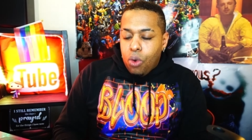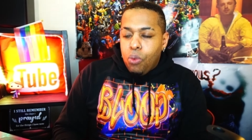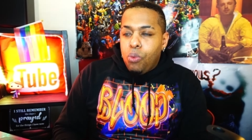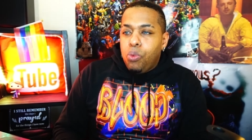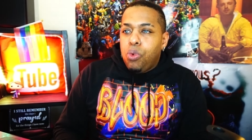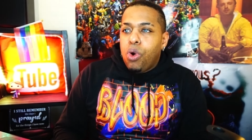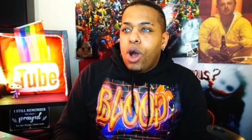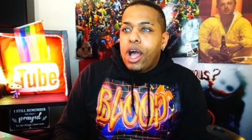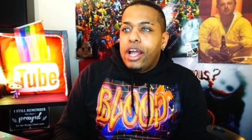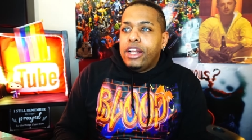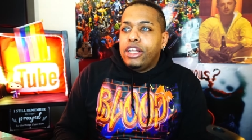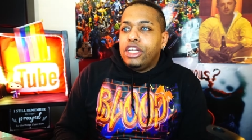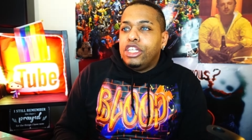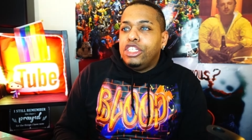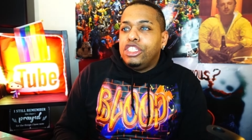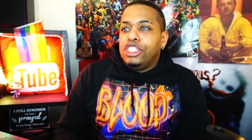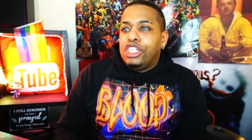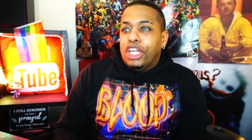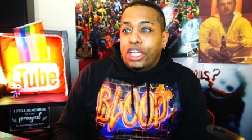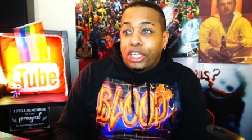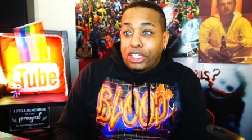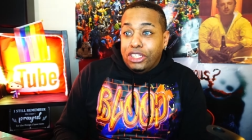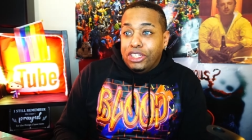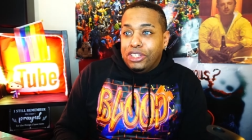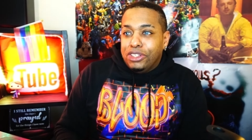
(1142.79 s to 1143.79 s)
What
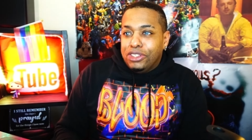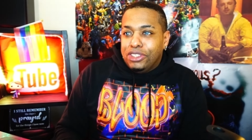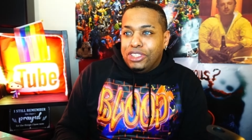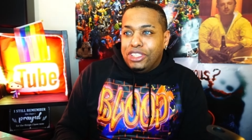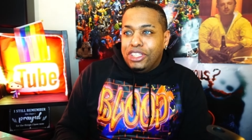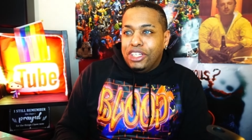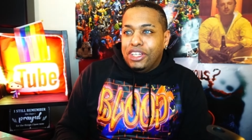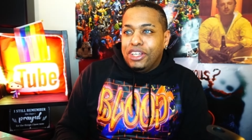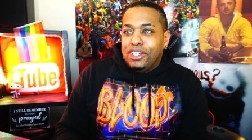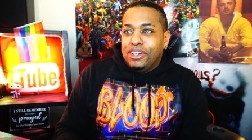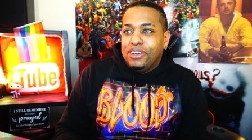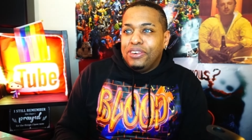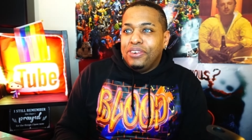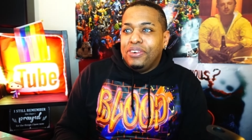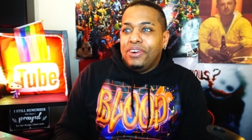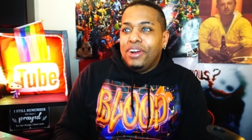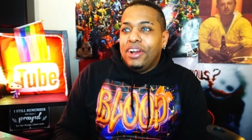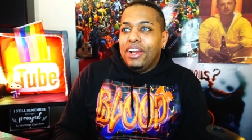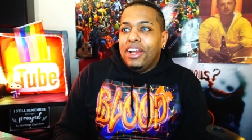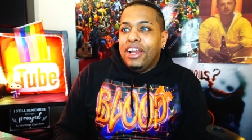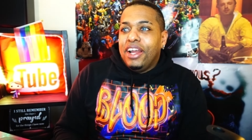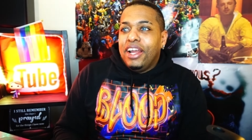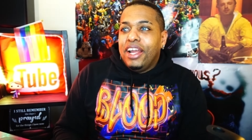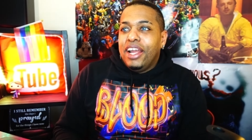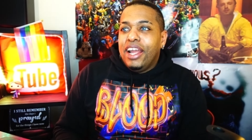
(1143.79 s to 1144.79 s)
do you do
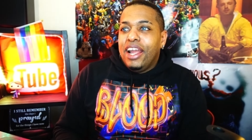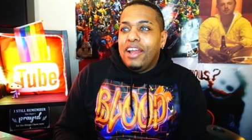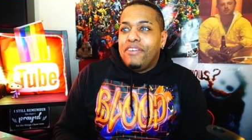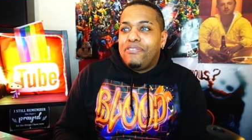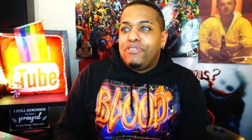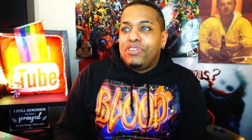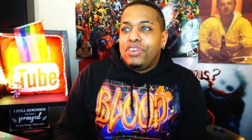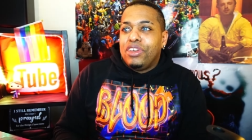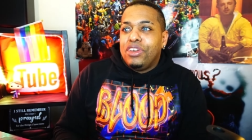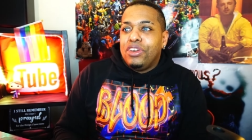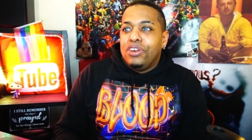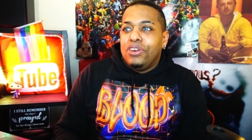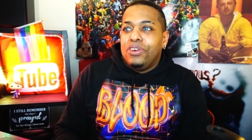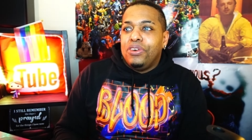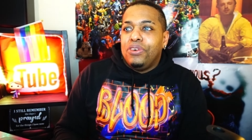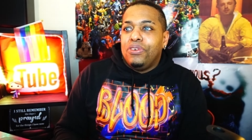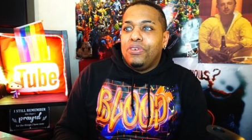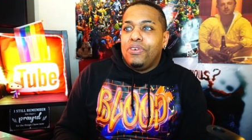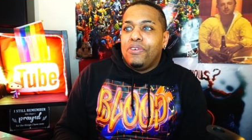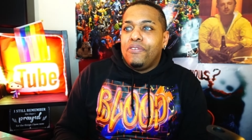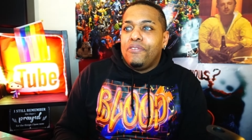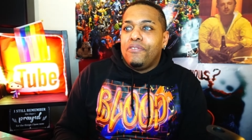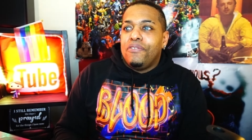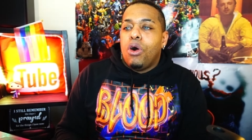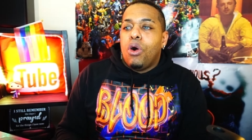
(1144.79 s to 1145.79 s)
if
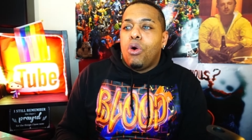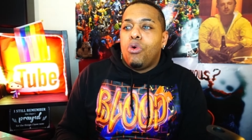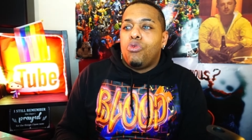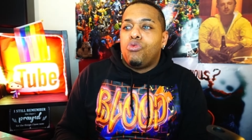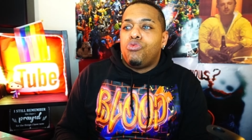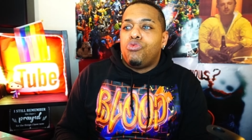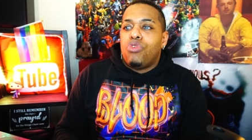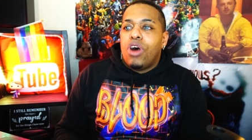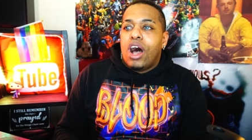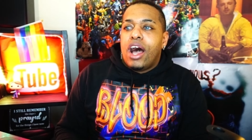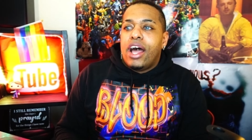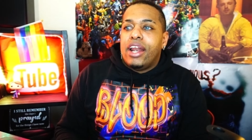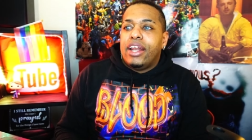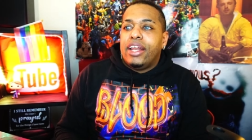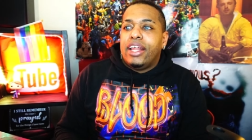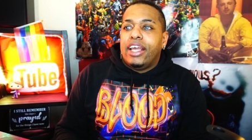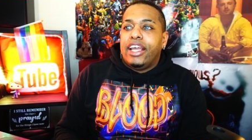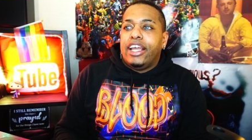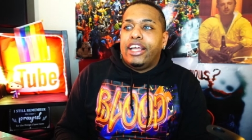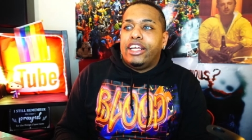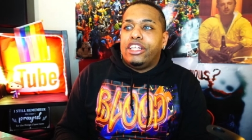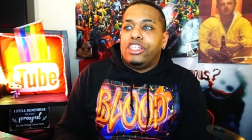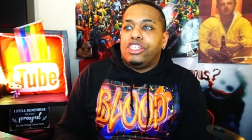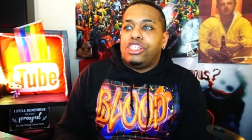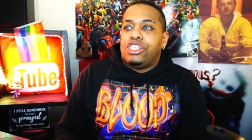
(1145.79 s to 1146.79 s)
you run
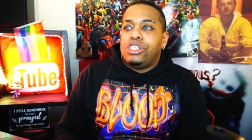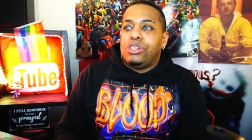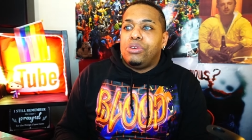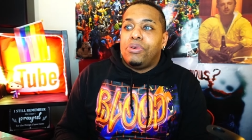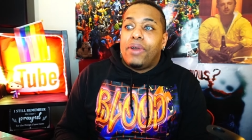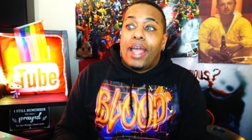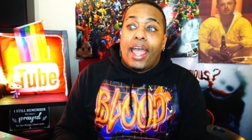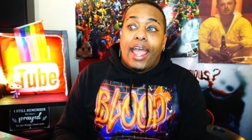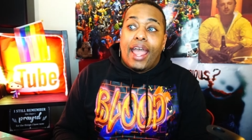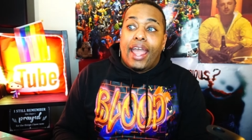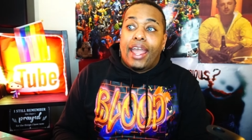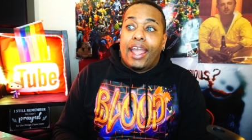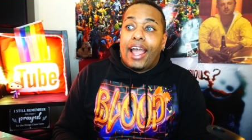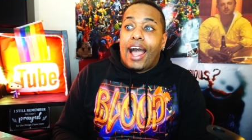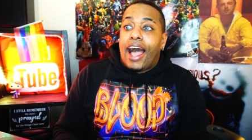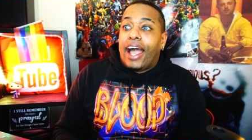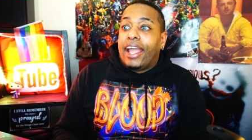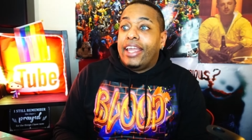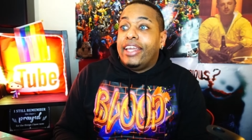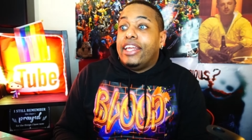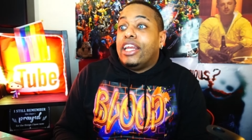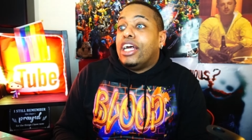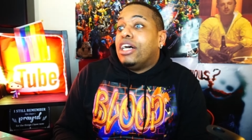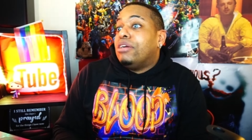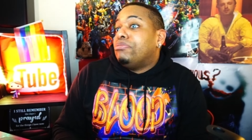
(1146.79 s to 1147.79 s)
into a
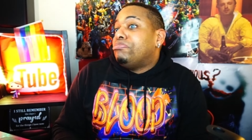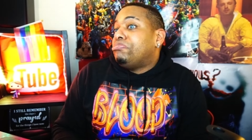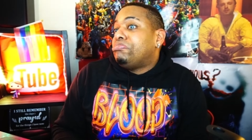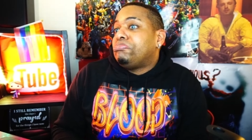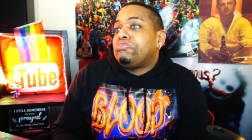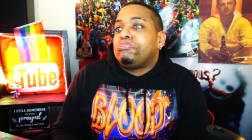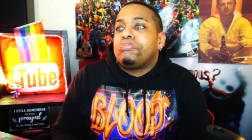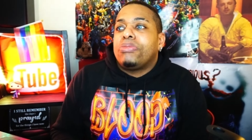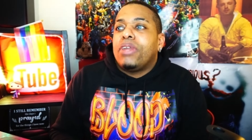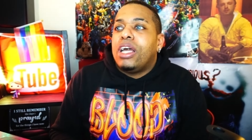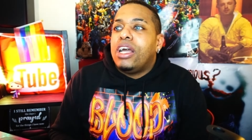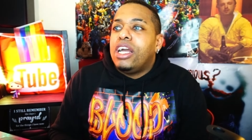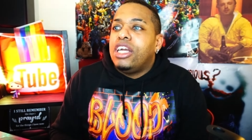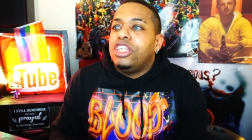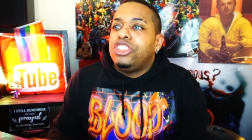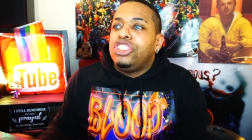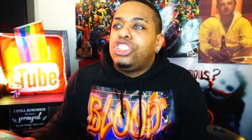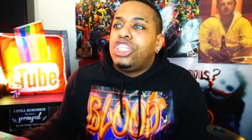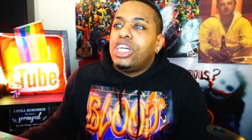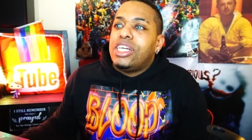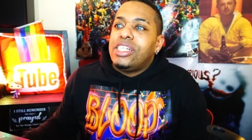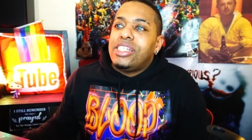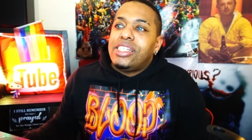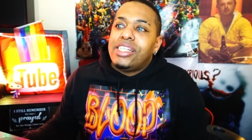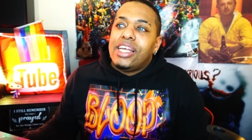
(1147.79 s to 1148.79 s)
hyena?
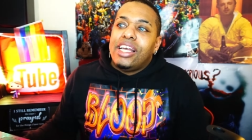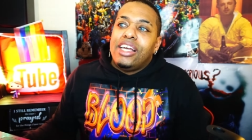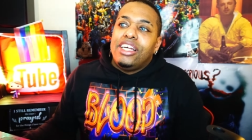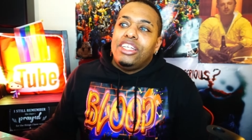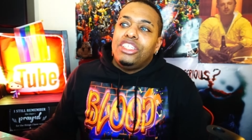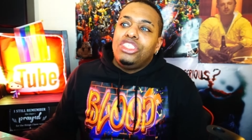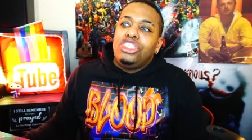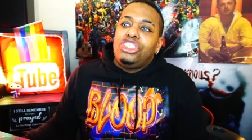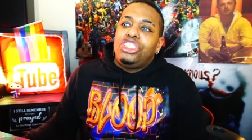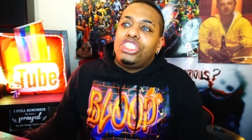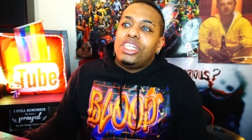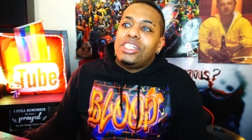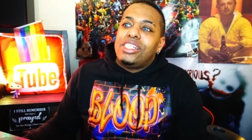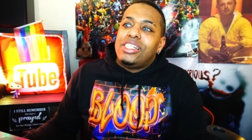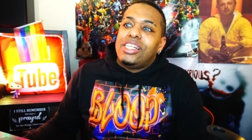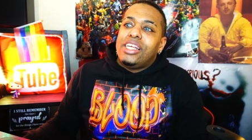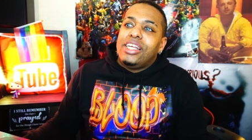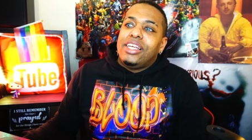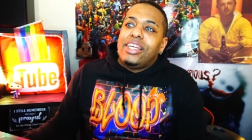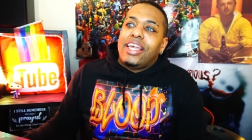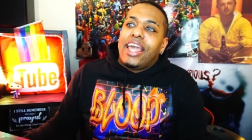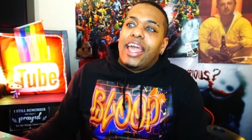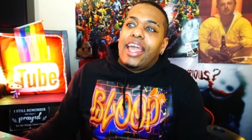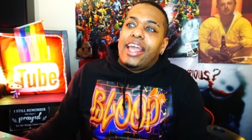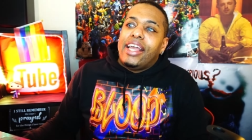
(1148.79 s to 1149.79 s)
Just
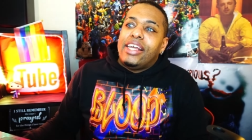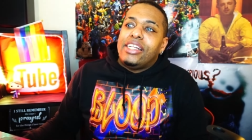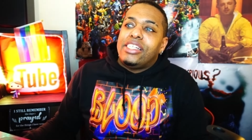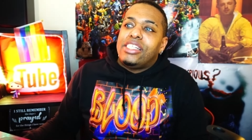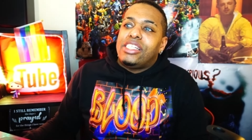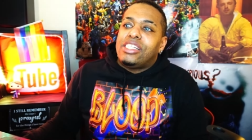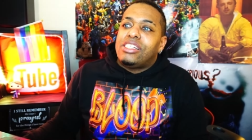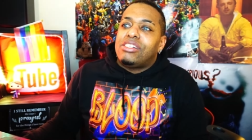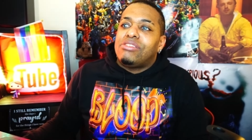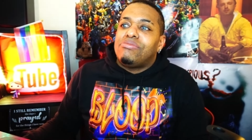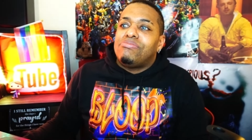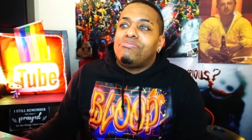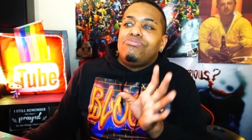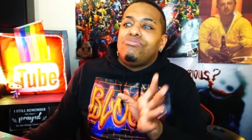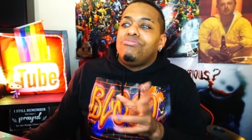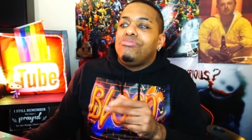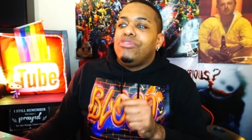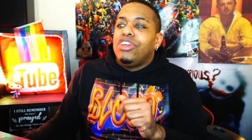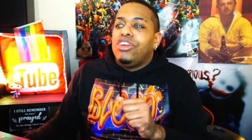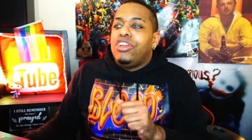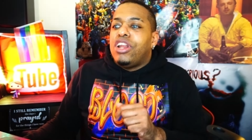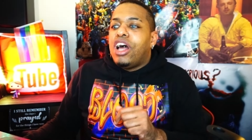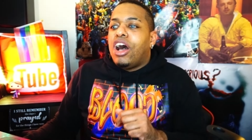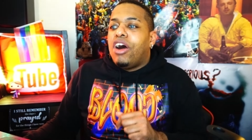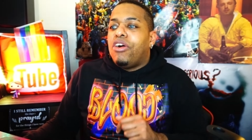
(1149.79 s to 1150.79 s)
in case,
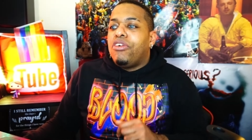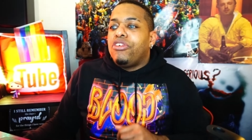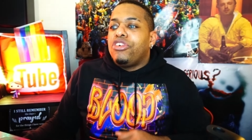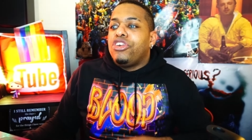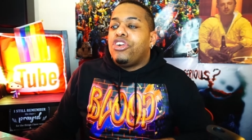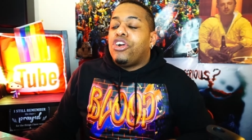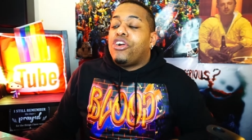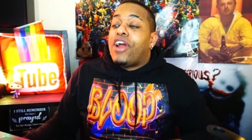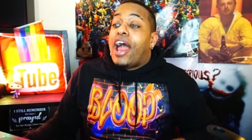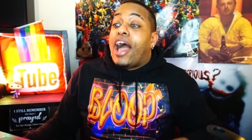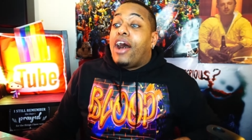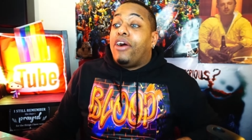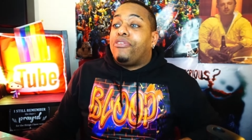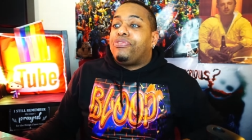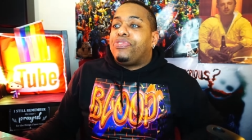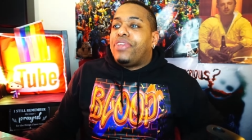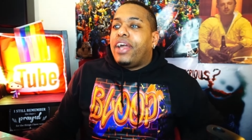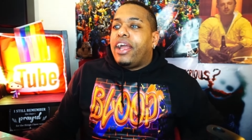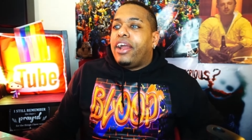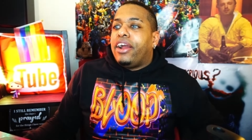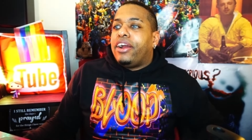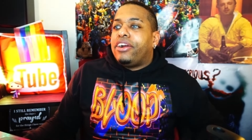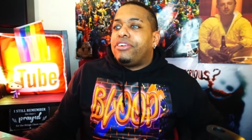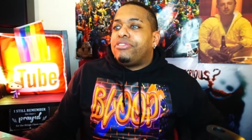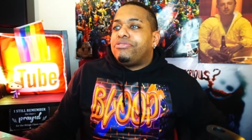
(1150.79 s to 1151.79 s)
you know, you're out
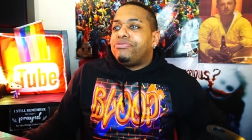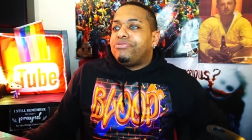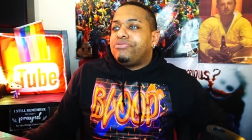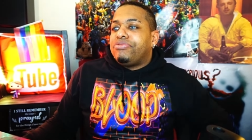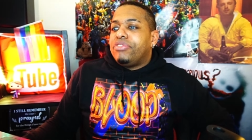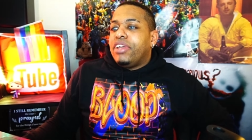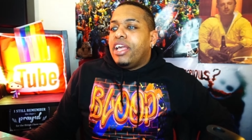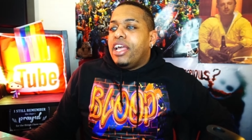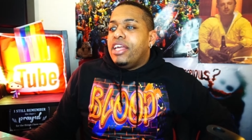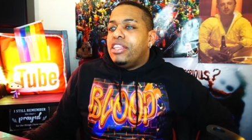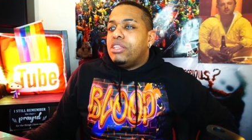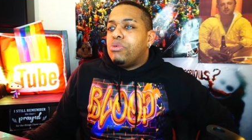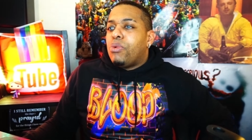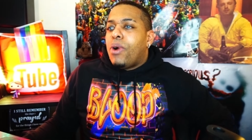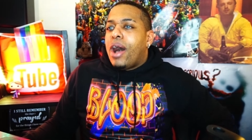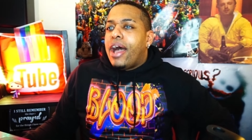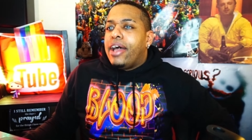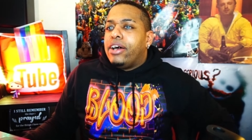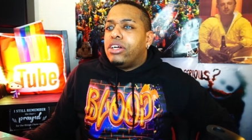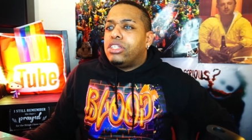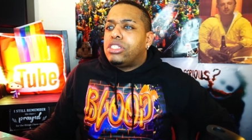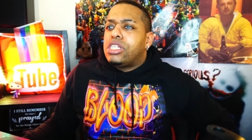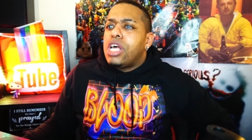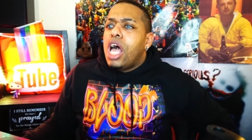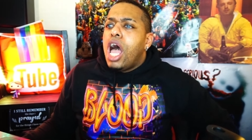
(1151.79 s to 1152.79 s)
there in the
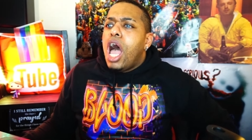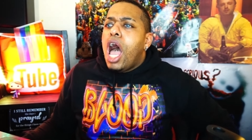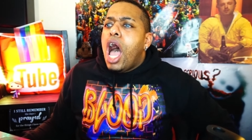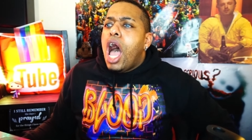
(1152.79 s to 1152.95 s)
wild.